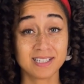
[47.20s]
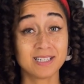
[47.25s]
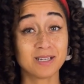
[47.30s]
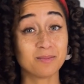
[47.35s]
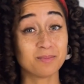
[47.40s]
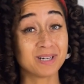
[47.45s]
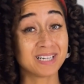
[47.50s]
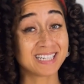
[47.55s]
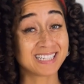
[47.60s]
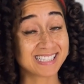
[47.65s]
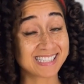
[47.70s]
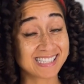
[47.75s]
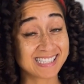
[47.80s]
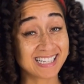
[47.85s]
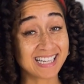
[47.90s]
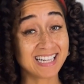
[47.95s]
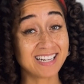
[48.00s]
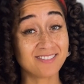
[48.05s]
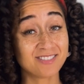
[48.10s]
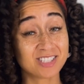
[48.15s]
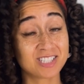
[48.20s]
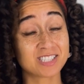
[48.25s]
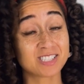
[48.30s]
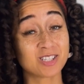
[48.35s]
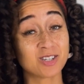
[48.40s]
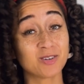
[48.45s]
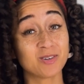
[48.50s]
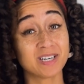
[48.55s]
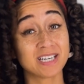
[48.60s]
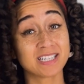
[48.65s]
but instead of just
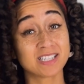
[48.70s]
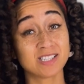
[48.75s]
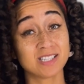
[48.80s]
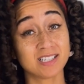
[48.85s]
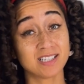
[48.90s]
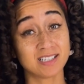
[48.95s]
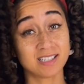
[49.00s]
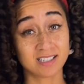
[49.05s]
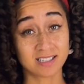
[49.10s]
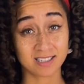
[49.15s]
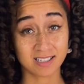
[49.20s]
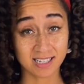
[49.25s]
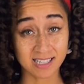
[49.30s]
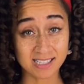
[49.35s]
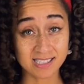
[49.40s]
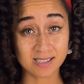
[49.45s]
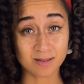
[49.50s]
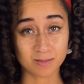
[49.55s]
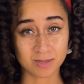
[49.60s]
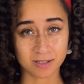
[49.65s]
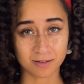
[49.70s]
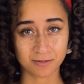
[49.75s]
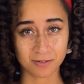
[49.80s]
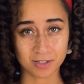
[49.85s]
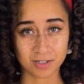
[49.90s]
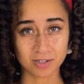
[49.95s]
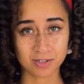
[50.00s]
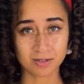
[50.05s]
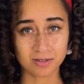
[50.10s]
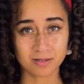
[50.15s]
going to a customs
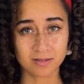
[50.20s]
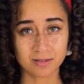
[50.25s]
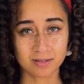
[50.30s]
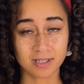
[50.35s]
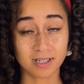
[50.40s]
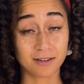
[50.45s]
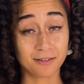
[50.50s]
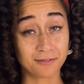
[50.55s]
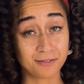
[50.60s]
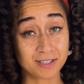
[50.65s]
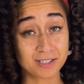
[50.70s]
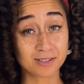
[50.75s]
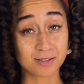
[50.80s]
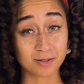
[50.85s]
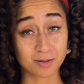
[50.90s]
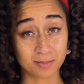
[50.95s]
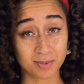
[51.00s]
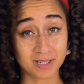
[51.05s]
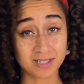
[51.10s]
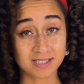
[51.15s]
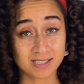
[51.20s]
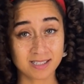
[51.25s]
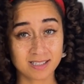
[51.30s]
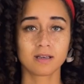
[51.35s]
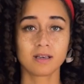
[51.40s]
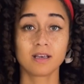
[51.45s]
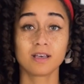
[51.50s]
official, a physical person,